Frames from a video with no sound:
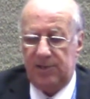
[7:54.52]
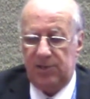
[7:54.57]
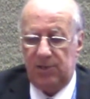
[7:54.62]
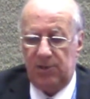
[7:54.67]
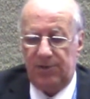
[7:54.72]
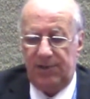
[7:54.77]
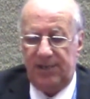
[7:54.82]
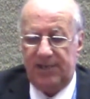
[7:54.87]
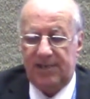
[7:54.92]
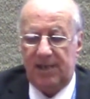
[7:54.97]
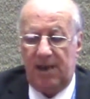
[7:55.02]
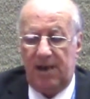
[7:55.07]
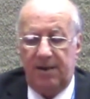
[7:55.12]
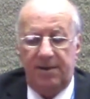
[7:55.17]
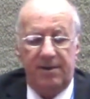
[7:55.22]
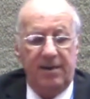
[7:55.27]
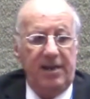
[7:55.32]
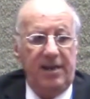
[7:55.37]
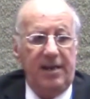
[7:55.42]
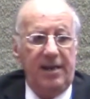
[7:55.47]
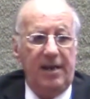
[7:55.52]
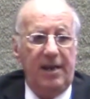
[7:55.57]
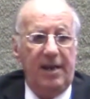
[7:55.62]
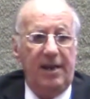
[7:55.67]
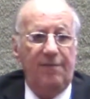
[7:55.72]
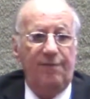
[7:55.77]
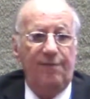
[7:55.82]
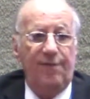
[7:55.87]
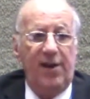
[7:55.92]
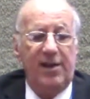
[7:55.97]
these are the
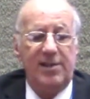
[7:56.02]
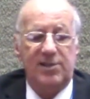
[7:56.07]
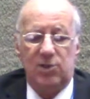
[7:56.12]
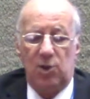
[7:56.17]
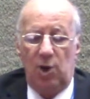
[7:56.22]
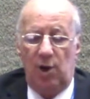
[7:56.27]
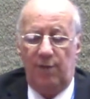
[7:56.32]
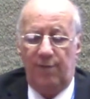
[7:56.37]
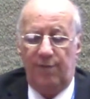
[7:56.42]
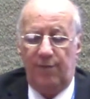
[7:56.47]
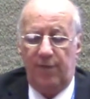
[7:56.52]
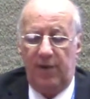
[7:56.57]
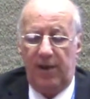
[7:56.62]
effects of